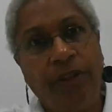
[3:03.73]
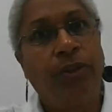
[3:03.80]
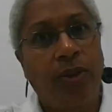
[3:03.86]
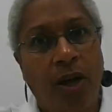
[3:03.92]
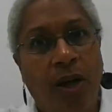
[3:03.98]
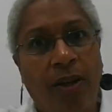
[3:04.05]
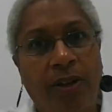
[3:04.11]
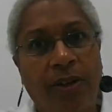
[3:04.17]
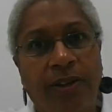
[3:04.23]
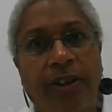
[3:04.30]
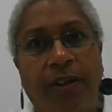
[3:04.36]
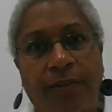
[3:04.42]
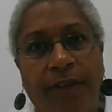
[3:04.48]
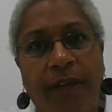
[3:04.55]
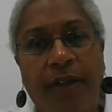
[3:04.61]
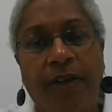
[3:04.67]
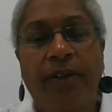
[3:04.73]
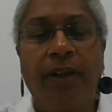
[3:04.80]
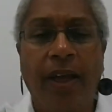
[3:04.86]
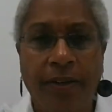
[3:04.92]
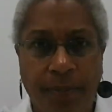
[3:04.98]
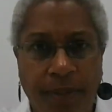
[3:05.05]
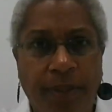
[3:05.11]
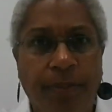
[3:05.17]
call it self-care, a
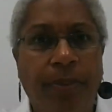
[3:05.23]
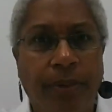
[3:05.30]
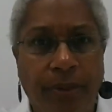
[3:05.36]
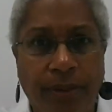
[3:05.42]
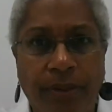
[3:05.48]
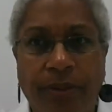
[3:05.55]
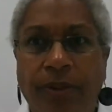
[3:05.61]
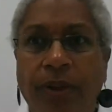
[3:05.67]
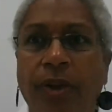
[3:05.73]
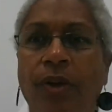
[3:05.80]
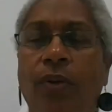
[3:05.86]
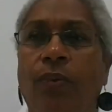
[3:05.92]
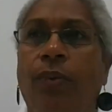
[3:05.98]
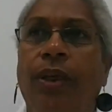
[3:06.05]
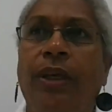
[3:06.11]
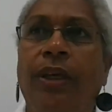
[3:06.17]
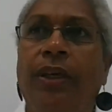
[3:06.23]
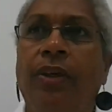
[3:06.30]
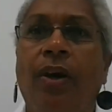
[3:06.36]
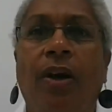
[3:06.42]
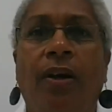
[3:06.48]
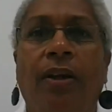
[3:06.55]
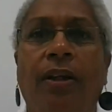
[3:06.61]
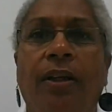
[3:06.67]
lot of people do. We
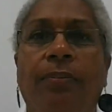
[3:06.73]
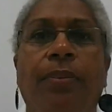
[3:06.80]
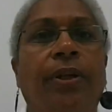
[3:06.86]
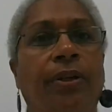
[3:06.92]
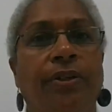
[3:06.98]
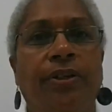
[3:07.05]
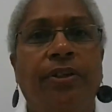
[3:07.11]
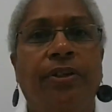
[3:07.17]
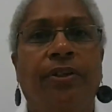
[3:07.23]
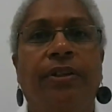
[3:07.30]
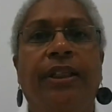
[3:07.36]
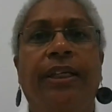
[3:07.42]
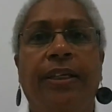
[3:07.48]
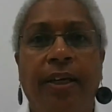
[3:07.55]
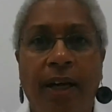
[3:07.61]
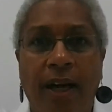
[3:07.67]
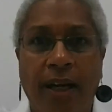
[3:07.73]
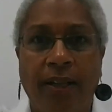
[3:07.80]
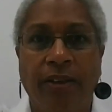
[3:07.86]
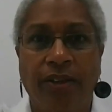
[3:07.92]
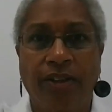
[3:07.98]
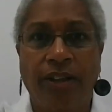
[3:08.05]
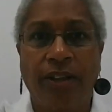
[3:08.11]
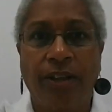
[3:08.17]
call it personal
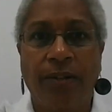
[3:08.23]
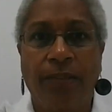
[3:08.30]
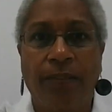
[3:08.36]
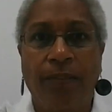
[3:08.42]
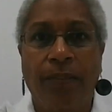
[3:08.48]
ecology.